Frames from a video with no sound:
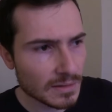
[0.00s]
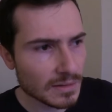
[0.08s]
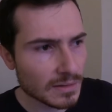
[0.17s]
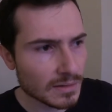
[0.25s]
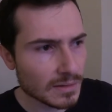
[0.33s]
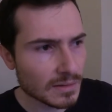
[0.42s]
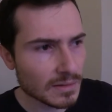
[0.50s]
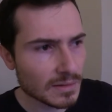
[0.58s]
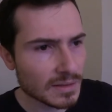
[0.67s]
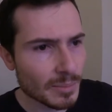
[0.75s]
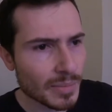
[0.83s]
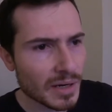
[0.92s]

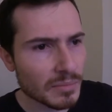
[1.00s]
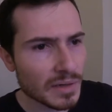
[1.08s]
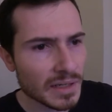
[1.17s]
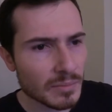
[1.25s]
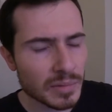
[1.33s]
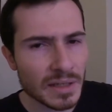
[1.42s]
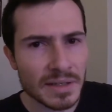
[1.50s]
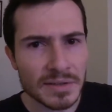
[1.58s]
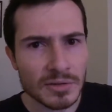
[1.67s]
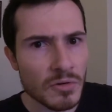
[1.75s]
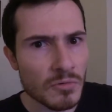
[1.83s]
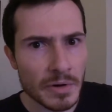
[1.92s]
in a public
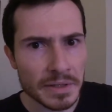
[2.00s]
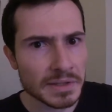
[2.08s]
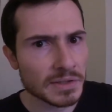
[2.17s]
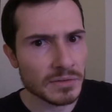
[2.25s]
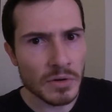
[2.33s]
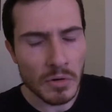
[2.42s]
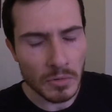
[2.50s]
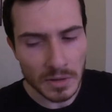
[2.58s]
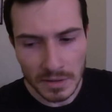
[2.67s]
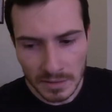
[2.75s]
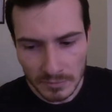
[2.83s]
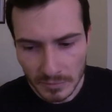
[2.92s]
place always. No,
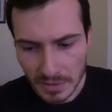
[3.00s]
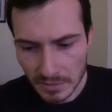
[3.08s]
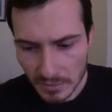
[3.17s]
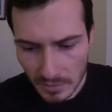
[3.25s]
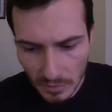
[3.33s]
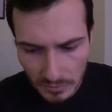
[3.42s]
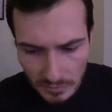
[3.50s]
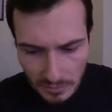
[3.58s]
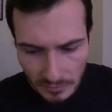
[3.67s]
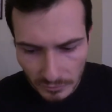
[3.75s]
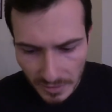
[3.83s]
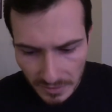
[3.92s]
when you go to
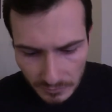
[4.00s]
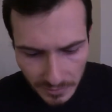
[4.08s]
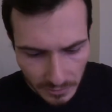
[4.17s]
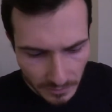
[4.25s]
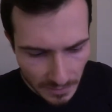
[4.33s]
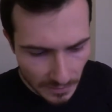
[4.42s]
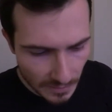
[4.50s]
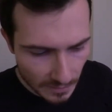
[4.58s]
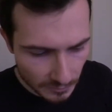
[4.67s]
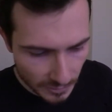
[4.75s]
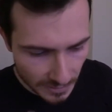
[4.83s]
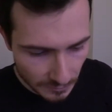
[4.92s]
a friend, when you visit a
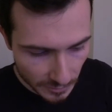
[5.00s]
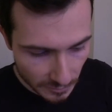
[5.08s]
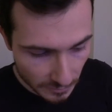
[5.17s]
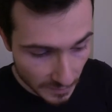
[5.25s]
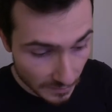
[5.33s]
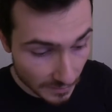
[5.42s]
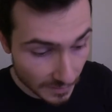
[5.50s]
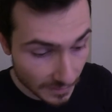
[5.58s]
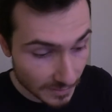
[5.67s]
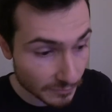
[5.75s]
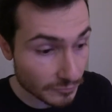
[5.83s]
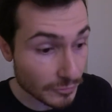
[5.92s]
friend, when you visit
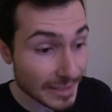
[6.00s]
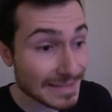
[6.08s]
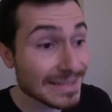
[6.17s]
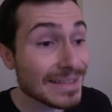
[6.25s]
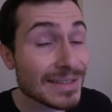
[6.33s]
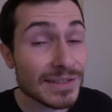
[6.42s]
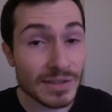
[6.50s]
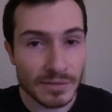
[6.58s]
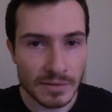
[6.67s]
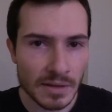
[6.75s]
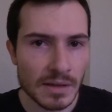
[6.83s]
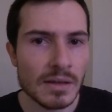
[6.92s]
other friends,
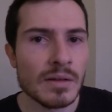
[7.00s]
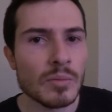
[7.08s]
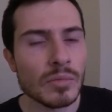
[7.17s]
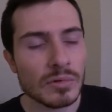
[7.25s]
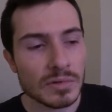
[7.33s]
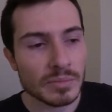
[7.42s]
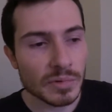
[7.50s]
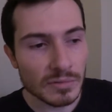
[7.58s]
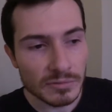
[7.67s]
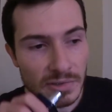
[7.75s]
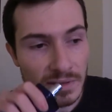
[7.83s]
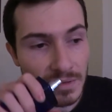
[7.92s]
multiple
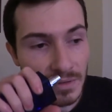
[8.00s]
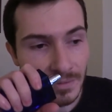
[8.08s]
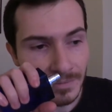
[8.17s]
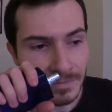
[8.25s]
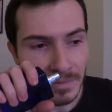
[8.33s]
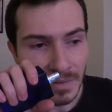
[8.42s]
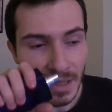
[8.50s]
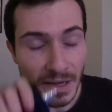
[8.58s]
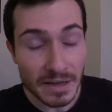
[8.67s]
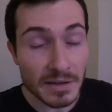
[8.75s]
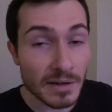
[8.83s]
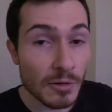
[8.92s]
friends,
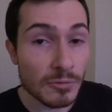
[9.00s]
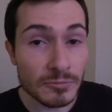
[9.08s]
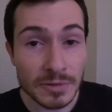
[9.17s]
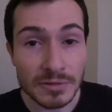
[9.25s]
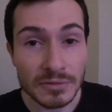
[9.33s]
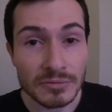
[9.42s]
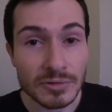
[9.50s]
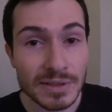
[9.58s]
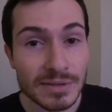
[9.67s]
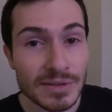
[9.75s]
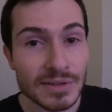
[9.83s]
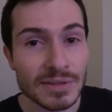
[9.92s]
hanging out with your
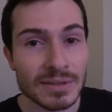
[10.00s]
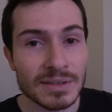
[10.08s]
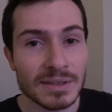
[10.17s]
friends.